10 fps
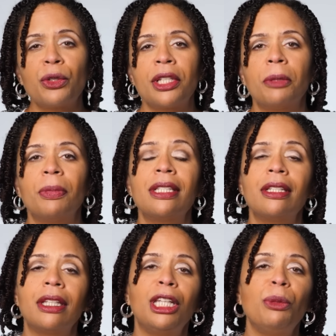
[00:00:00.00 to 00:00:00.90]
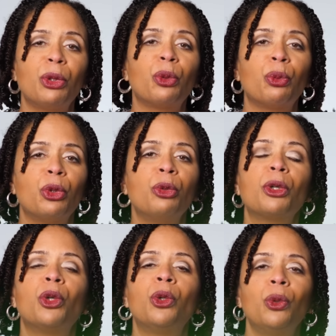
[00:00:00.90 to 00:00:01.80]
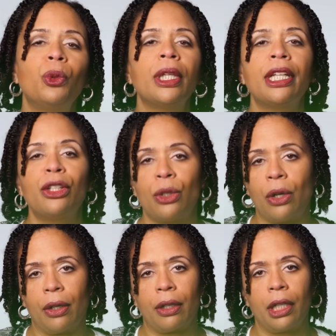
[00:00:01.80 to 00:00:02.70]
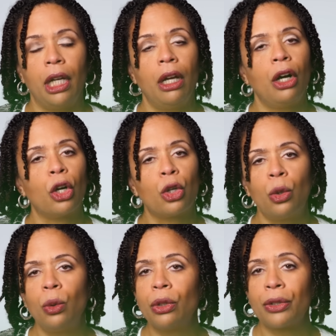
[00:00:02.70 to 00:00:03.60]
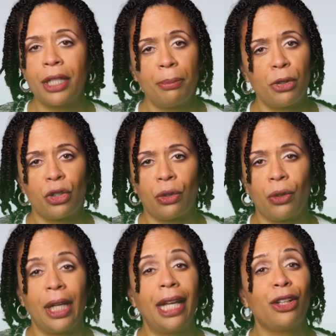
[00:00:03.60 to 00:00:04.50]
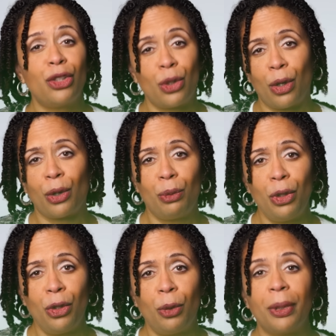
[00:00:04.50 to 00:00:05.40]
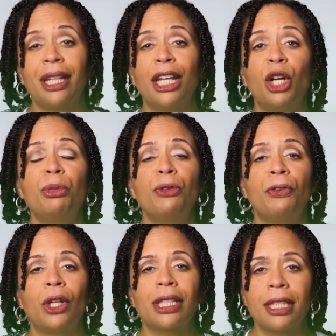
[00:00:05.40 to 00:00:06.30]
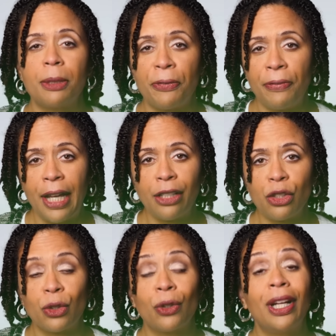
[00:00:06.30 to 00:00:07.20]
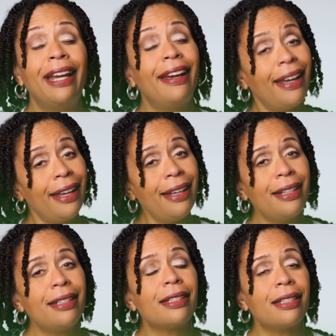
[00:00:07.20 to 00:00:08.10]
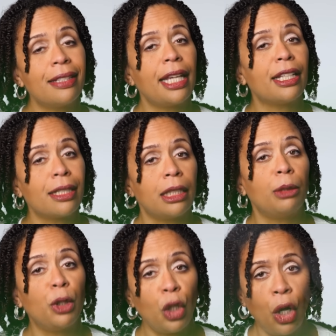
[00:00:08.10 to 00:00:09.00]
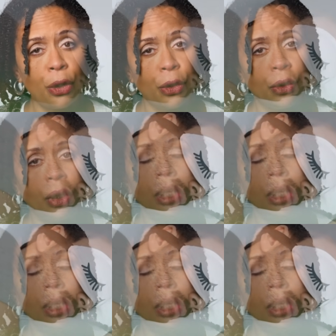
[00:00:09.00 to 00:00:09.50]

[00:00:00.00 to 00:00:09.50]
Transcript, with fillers: tip is to keep your room cool and dark. A cooler temperature and a dark room can help you fall asleep faster and stay asleep longer.